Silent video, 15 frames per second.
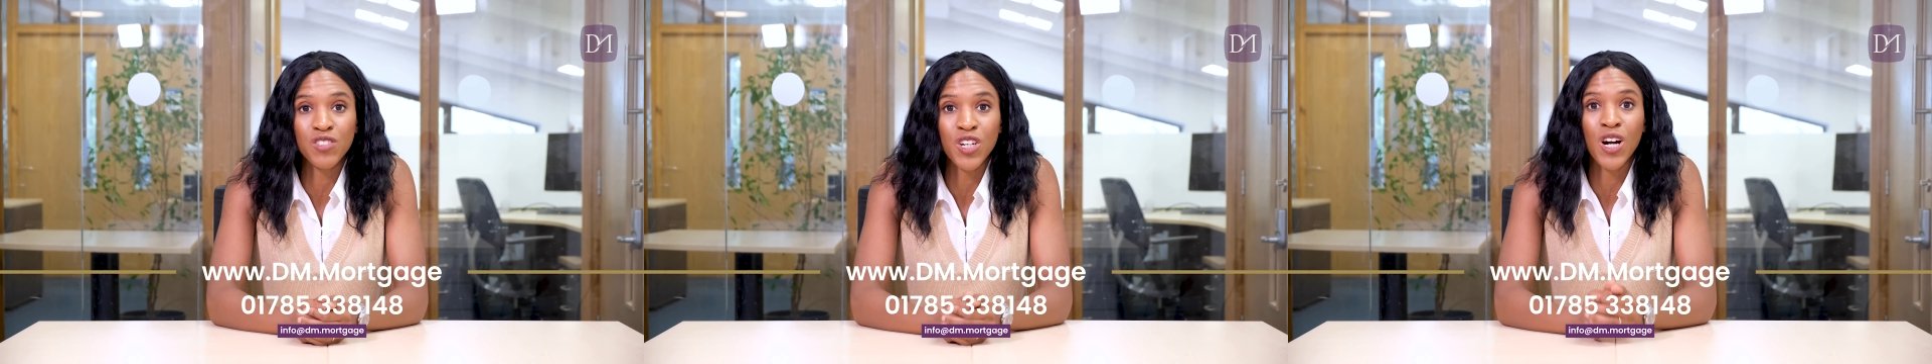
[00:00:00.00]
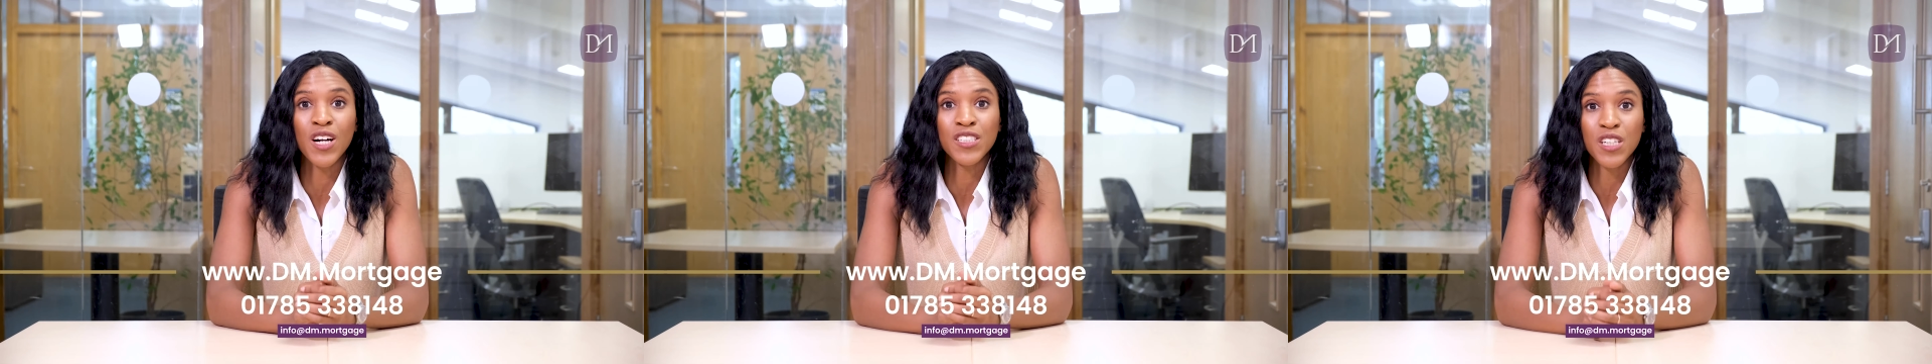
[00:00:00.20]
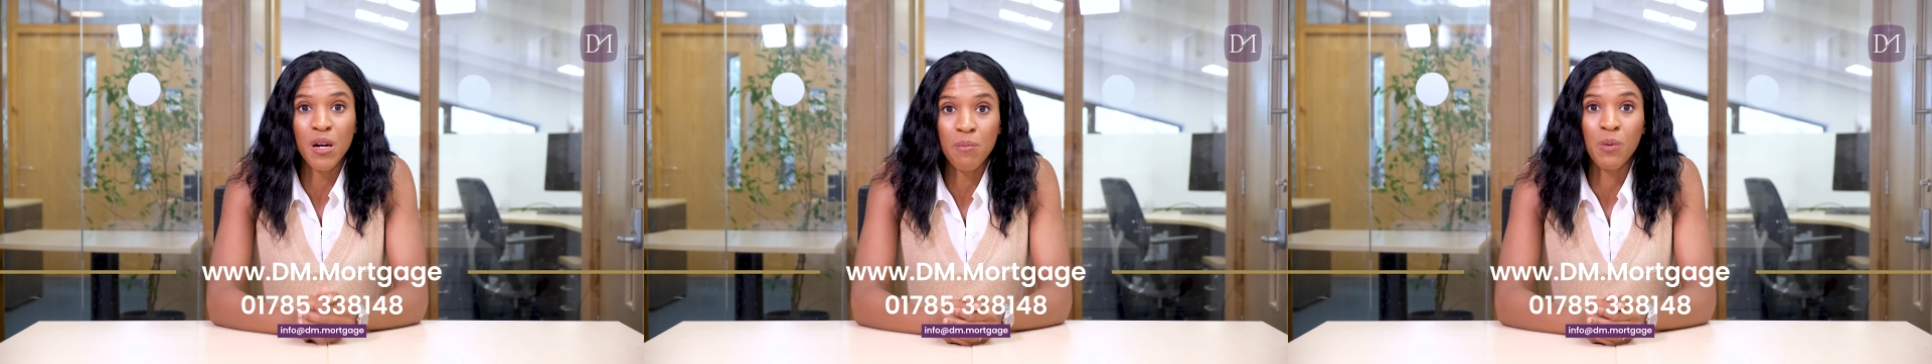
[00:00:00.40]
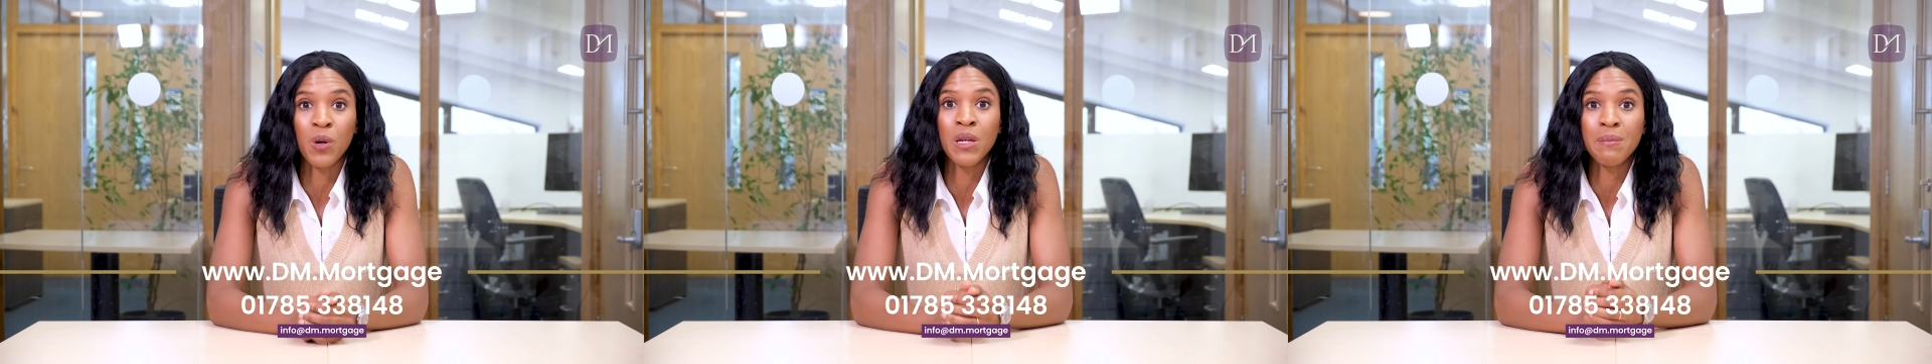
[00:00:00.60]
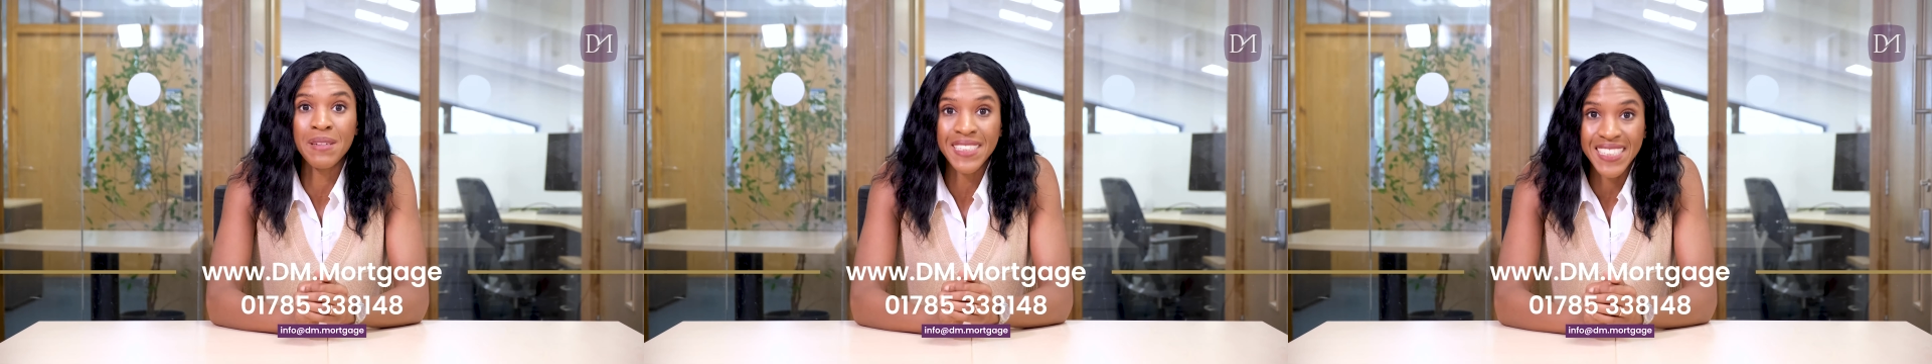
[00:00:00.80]
charge
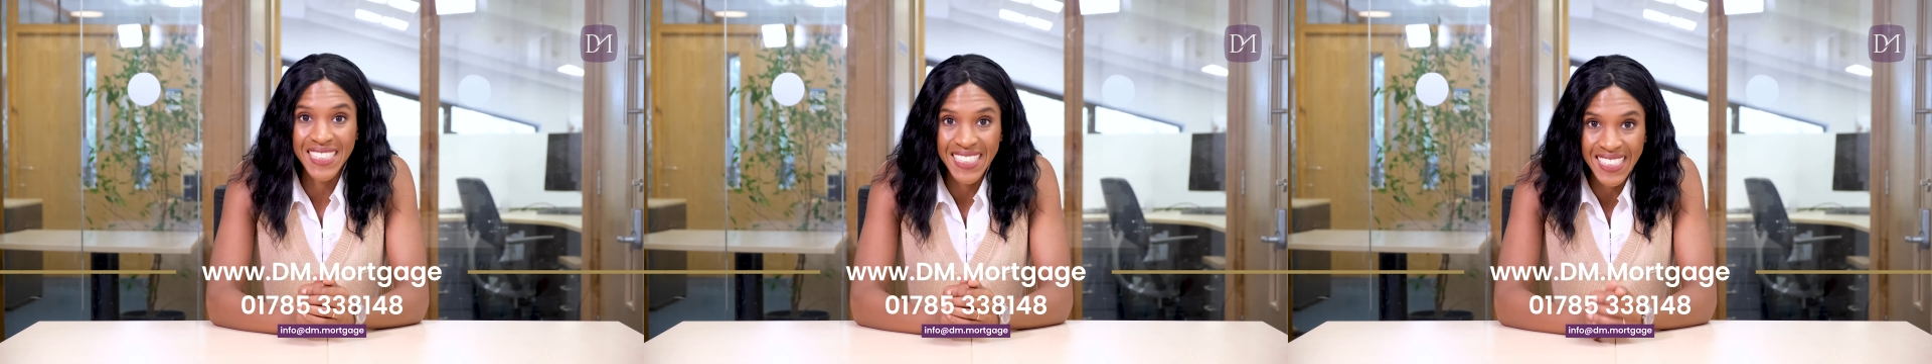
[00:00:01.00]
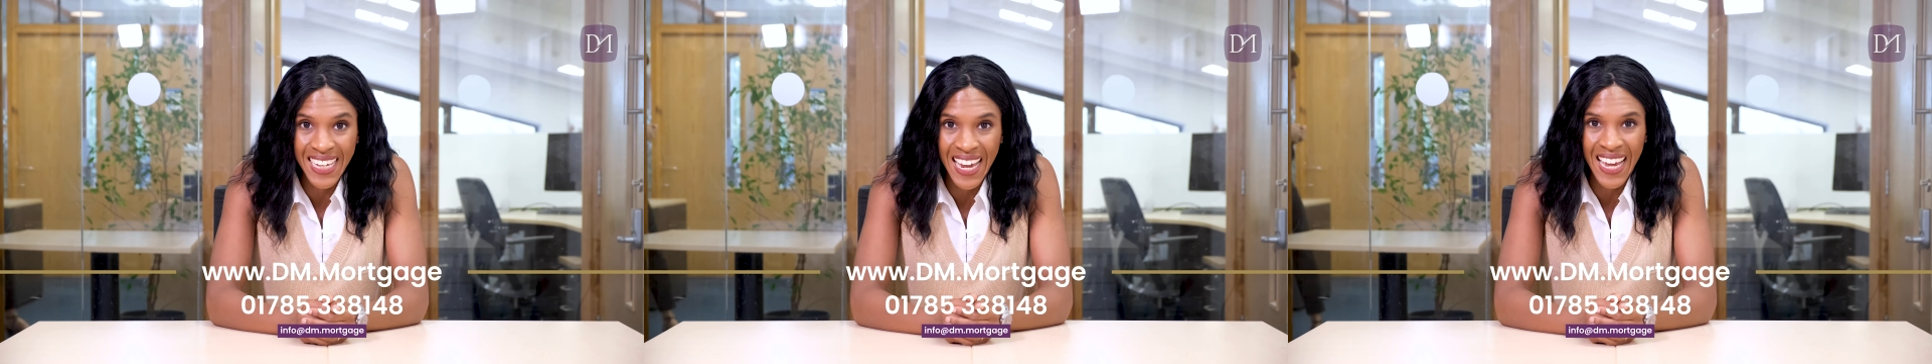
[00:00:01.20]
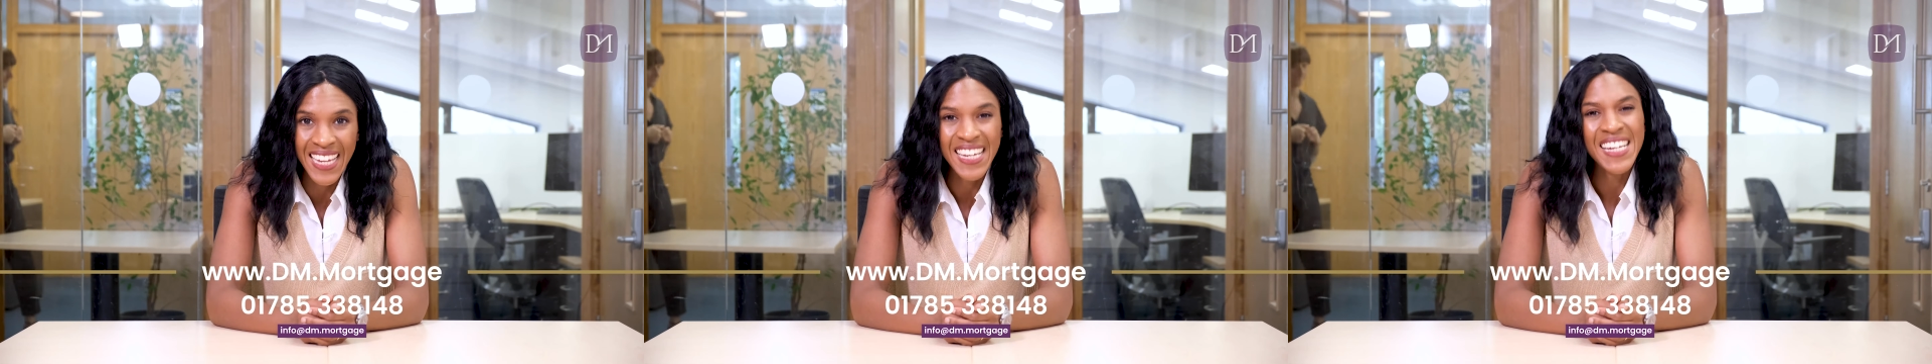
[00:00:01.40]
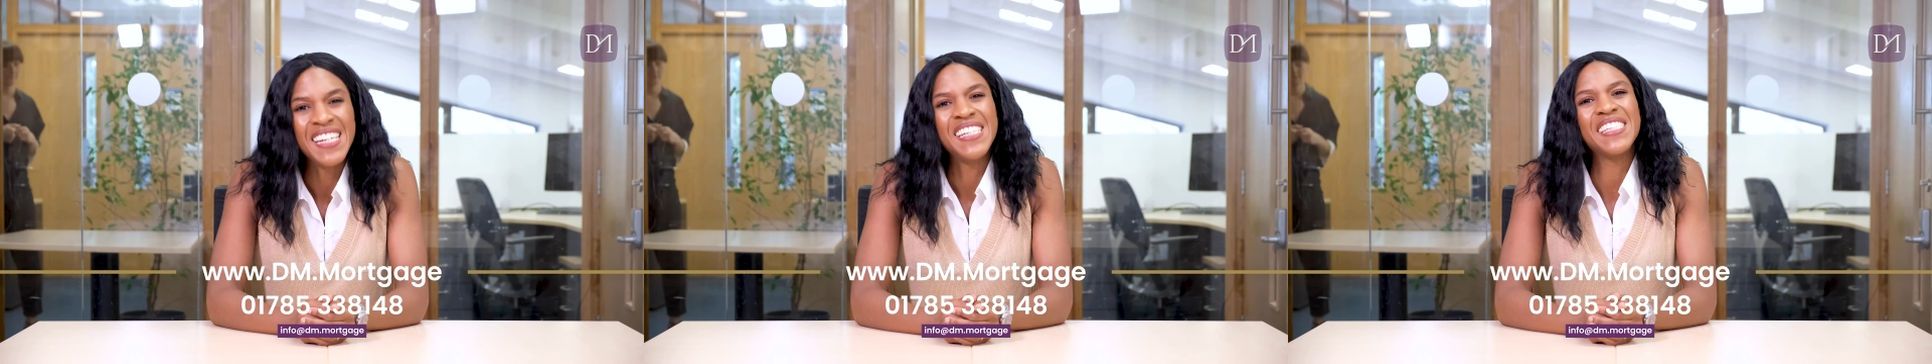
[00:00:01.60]
appointment today